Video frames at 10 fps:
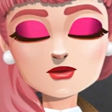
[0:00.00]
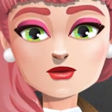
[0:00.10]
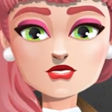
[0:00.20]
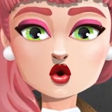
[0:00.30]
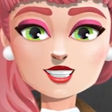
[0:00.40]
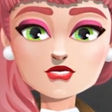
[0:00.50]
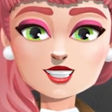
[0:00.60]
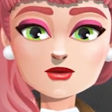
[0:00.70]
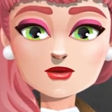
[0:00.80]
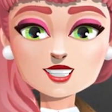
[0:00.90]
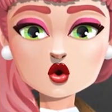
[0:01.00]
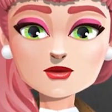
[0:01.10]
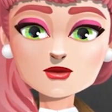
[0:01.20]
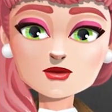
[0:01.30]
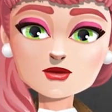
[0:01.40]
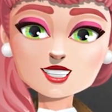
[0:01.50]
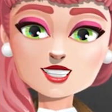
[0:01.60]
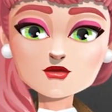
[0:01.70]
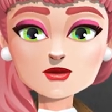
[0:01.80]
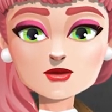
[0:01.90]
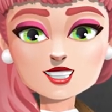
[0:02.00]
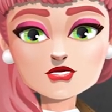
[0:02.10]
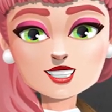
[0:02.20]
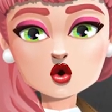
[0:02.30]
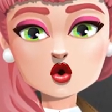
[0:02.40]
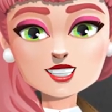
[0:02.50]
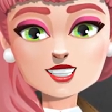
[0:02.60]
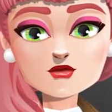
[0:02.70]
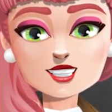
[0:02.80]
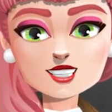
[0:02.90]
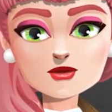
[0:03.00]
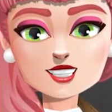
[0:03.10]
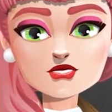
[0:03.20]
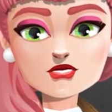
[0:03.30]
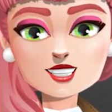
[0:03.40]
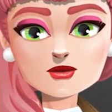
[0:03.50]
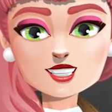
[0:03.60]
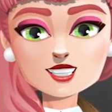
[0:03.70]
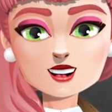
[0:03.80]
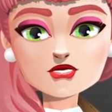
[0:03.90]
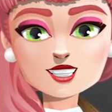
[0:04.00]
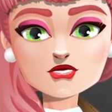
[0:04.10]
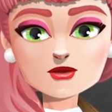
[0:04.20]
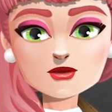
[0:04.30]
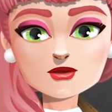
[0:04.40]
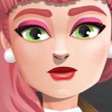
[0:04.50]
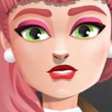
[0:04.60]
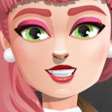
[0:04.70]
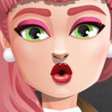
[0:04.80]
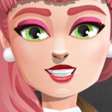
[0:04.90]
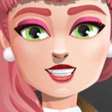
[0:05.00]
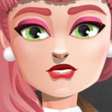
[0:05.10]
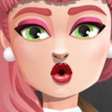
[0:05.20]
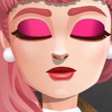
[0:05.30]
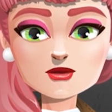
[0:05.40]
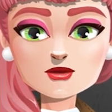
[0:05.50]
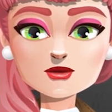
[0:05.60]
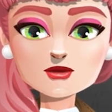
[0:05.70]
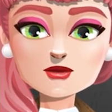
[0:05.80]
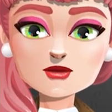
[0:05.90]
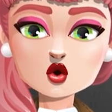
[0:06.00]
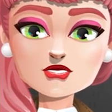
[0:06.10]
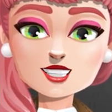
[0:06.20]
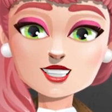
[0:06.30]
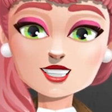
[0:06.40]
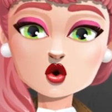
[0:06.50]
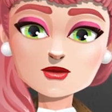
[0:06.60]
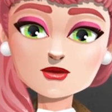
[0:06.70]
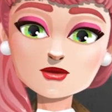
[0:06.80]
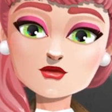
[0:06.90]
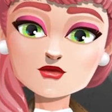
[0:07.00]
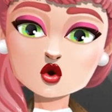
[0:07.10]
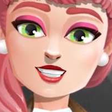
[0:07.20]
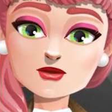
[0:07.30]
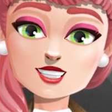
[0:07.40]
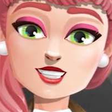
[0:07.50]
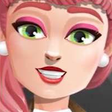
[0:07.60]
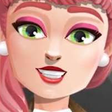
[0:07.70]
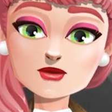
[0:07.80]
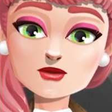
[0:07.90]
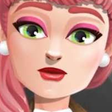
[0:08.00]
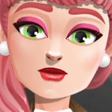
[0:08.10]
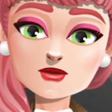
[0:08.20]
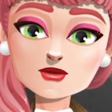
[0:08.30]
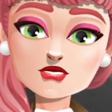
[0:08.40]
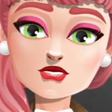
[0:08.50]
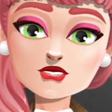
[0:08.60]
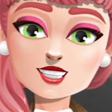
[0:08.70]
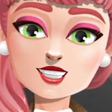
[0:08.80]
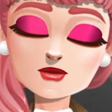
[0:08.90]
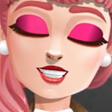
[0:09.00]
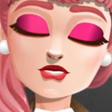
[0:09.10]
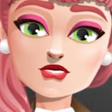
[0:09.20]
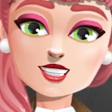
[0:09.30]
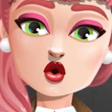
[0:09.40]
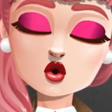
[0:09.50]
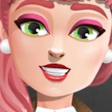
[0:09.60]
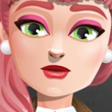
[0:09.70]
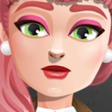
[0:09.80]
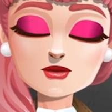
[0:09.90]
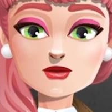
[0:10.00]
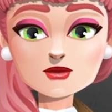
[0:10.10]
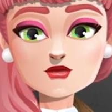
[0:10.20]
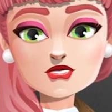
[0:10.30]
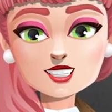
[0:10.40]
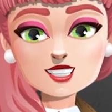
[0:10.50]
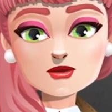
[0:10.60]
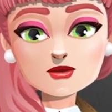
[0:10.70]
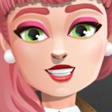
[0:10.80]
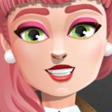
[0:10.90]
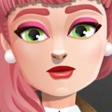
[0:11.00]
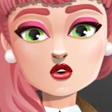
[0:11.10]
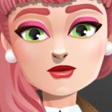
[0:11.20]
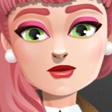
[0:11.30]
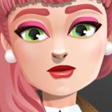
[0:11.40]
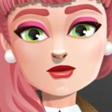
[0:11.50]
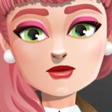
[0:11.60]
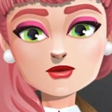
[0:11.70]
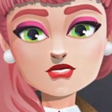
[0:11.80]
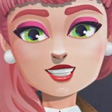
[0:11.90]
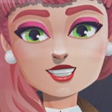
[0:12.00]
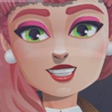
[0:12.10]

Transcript: Now, my character, of course, because I like to make life difficult for myself, does not have a traditional body setup. Instead, it has a good number of body swap sets. They are all